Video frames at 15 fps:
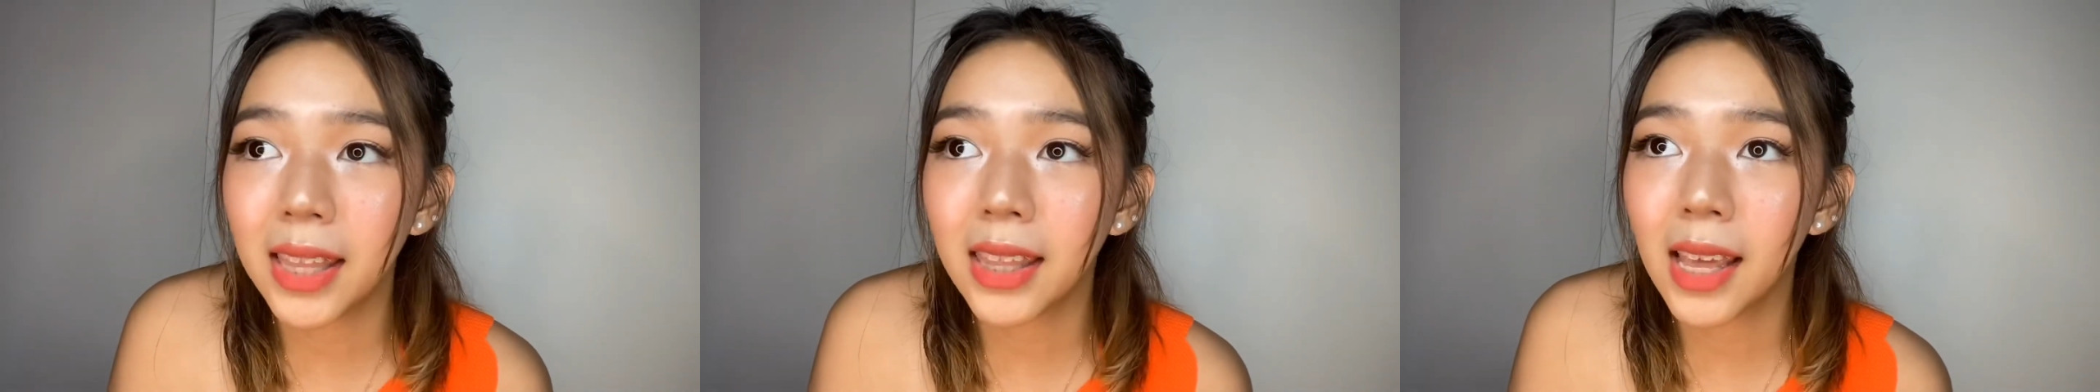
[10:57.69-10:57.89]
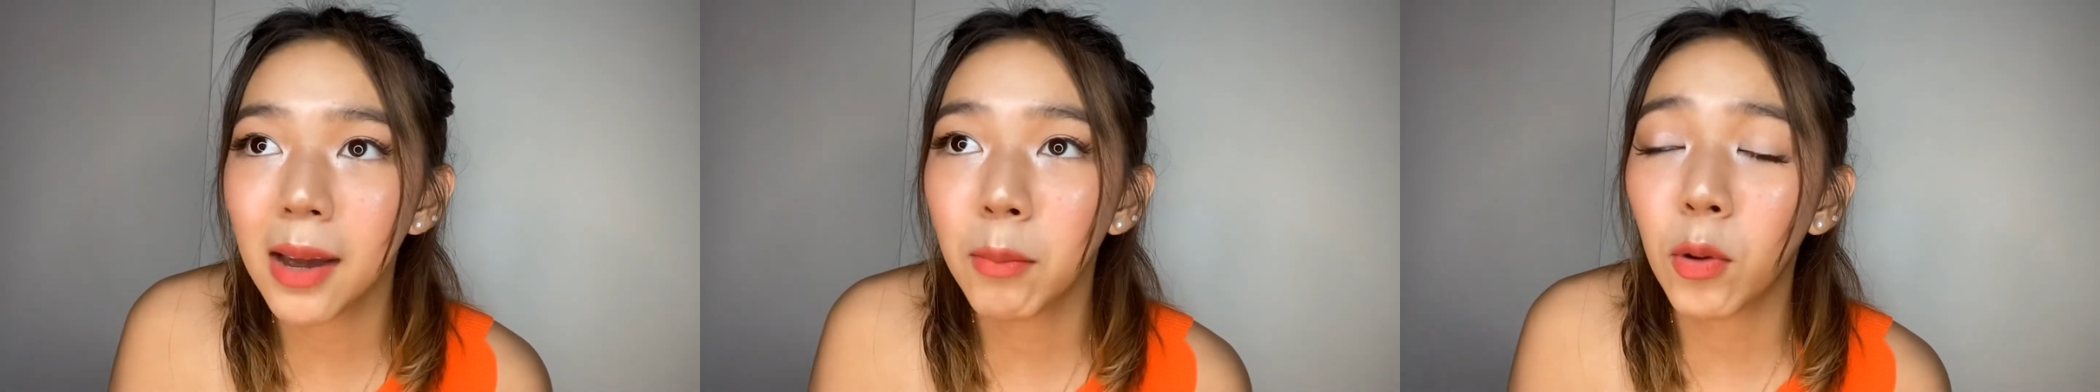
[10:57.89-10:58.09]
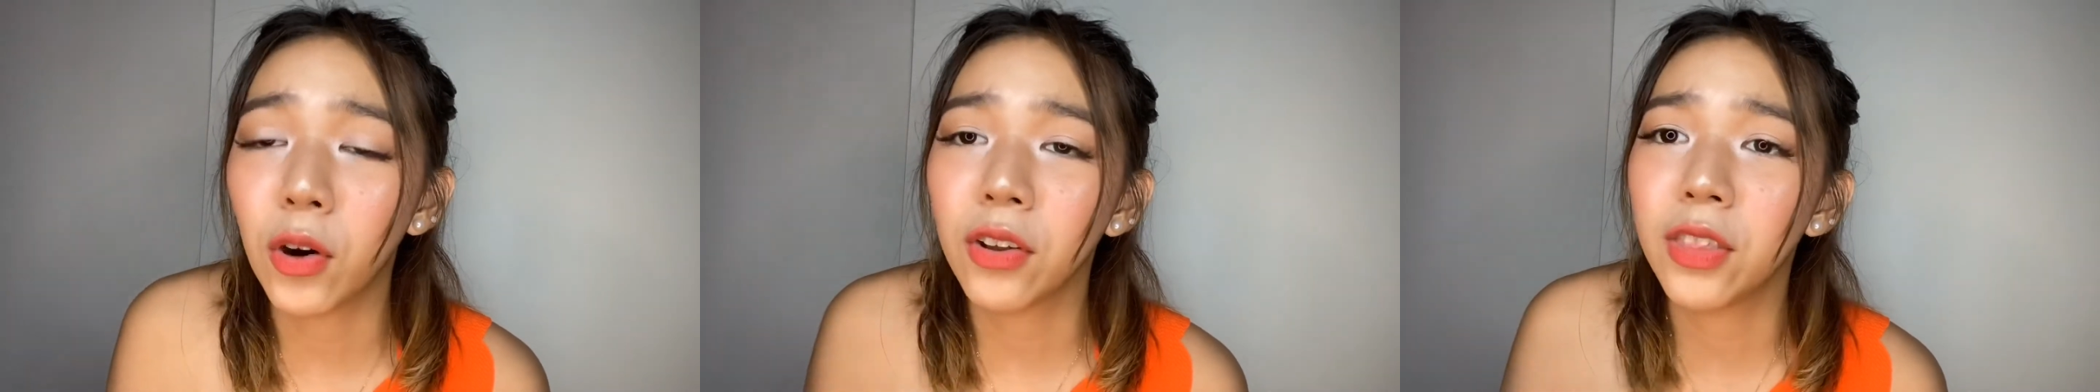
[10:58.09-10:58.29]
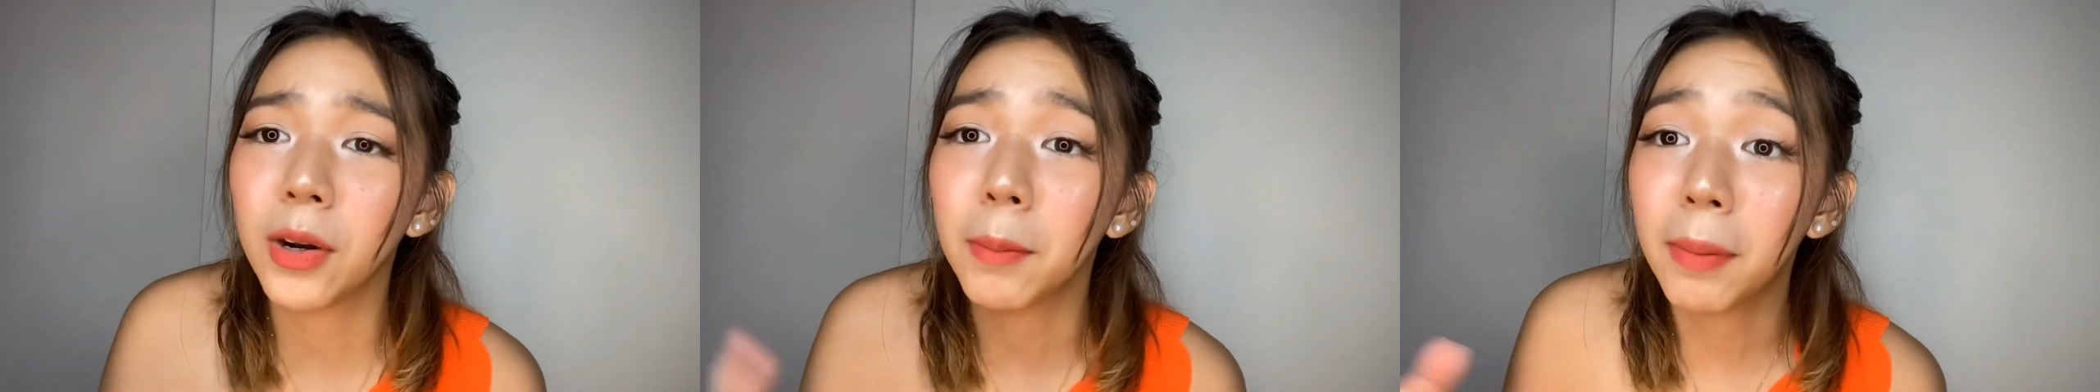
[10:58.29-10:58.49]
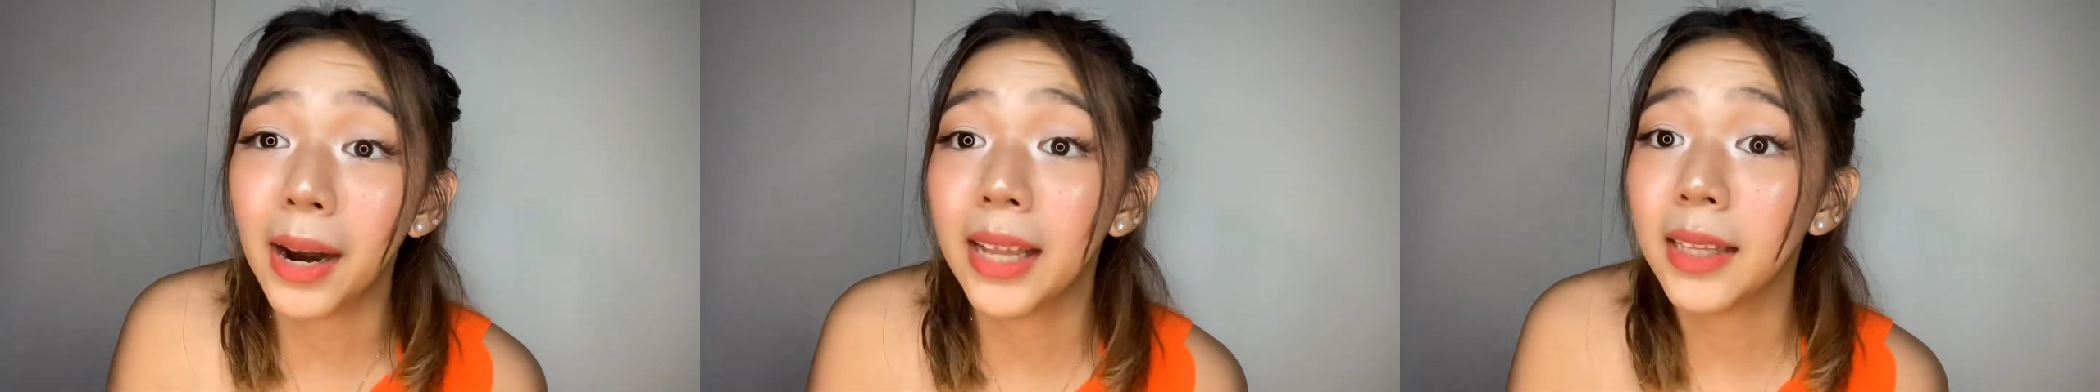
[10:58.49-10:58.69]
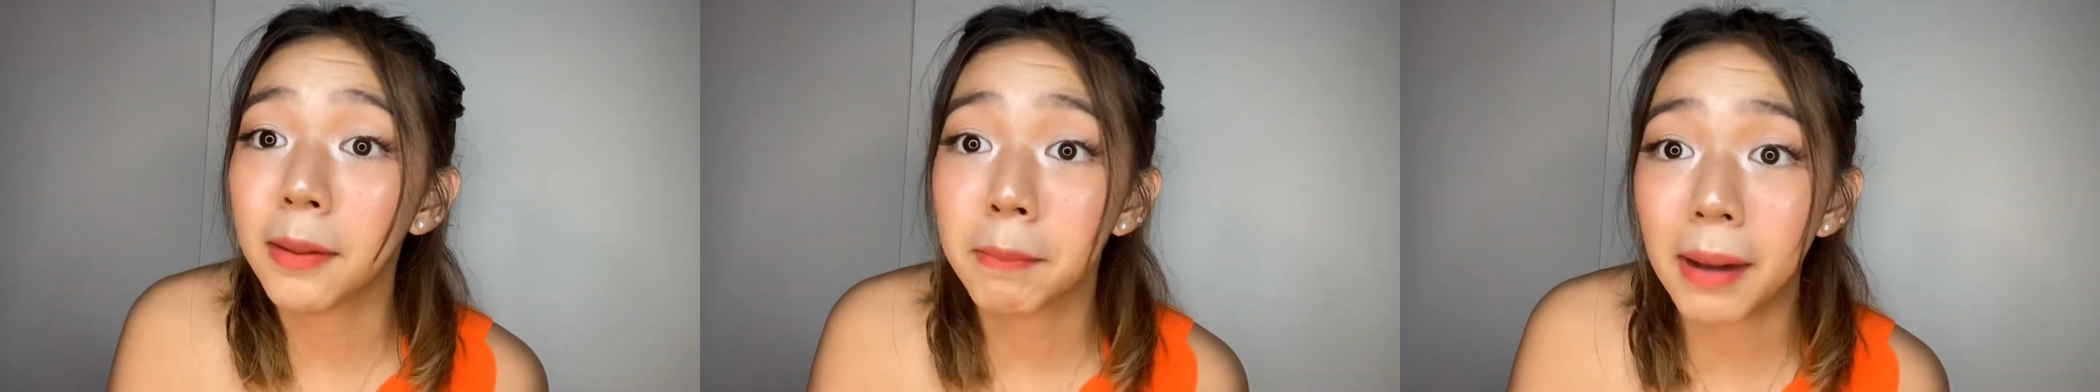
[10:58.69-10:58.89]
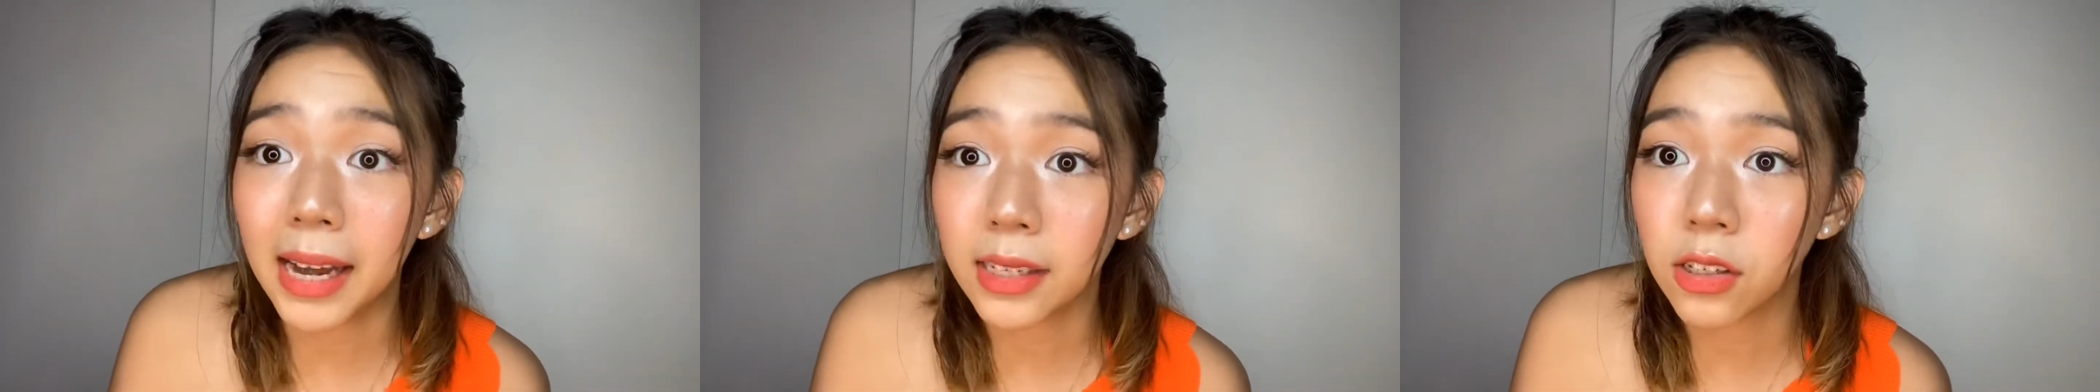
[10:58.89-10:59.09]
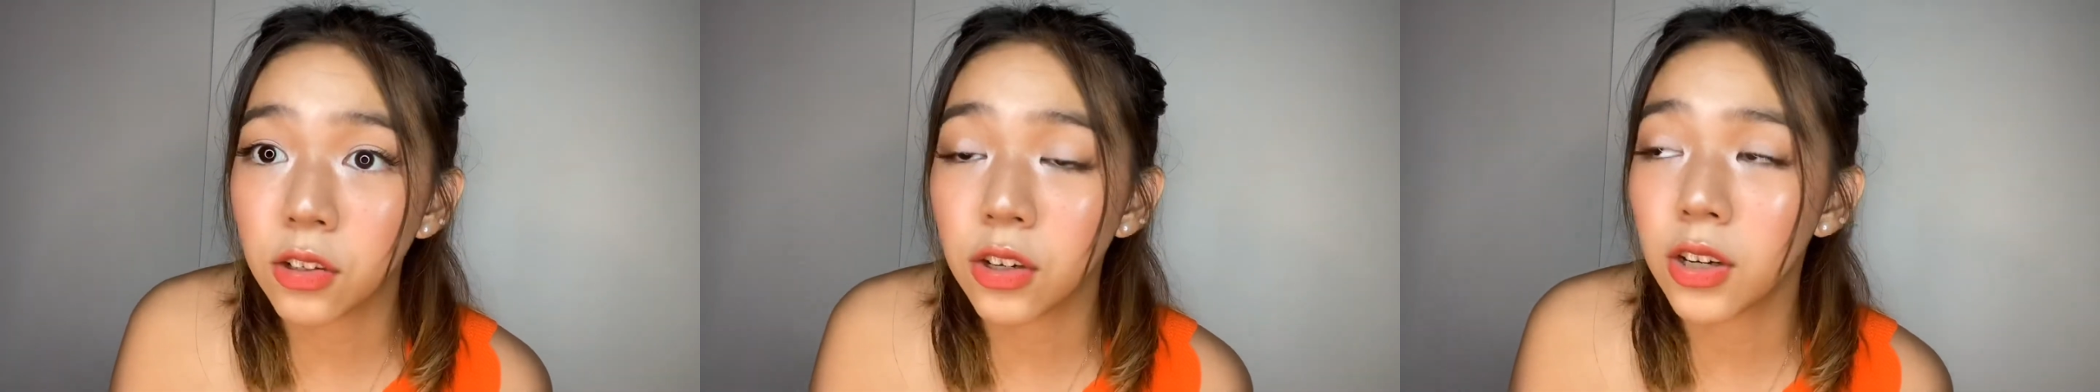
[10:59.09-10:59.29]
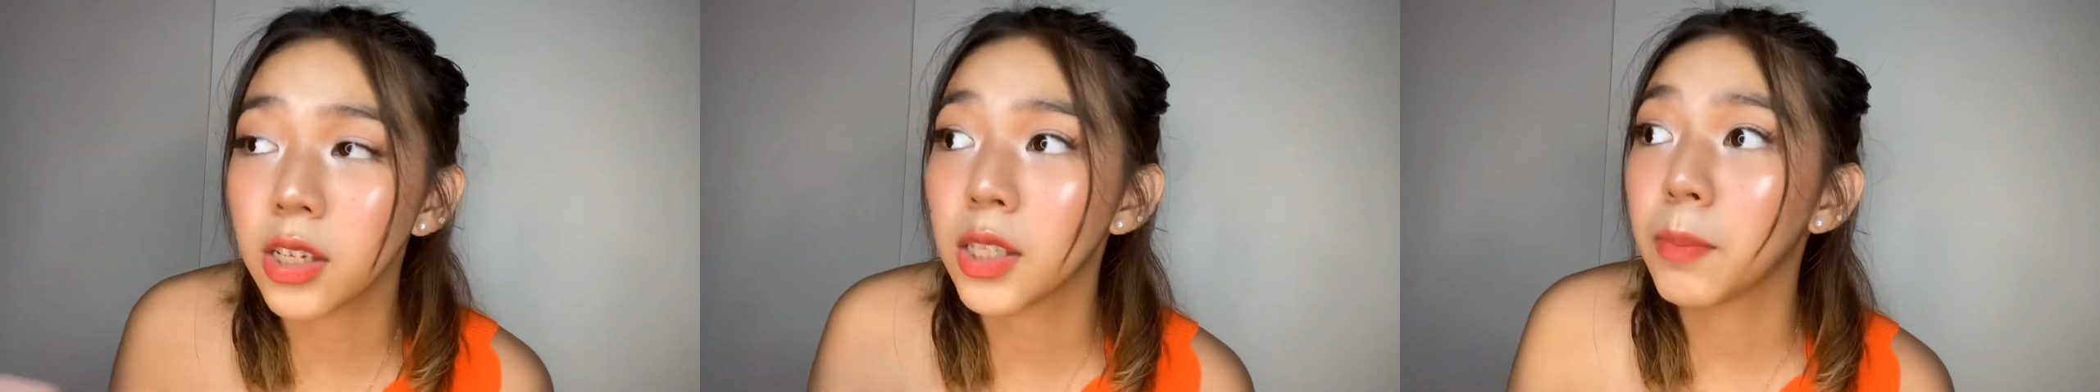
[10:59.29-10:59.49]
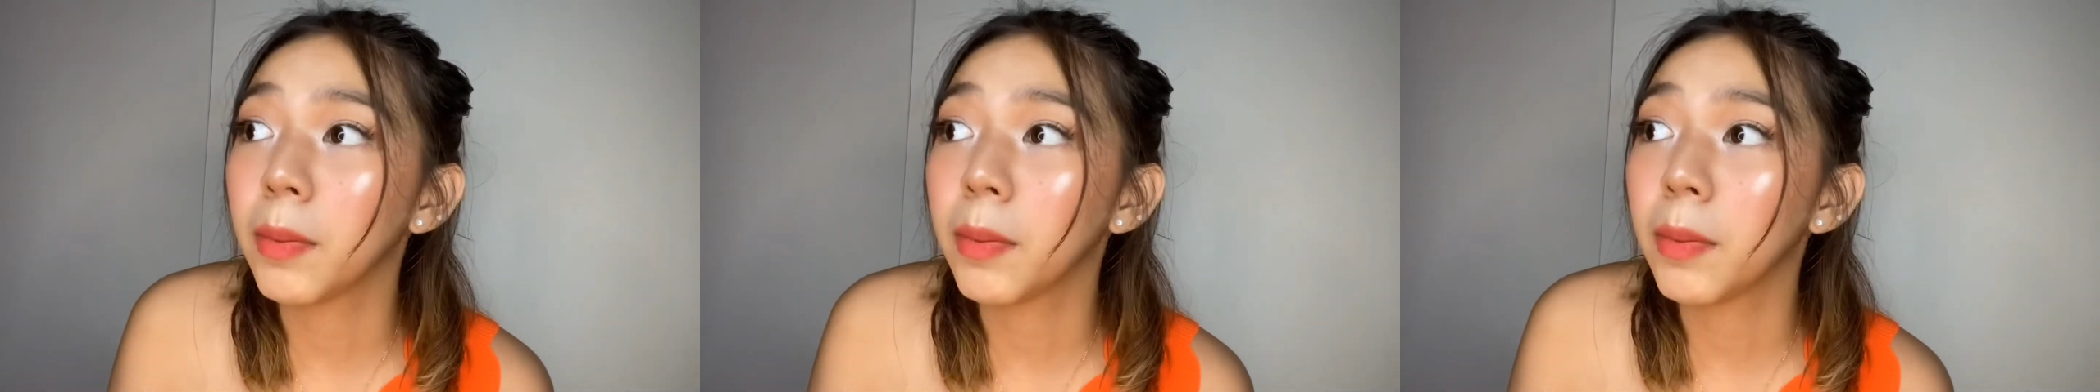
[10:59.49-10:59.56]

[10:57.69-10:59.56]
them or they're brand ambassadors,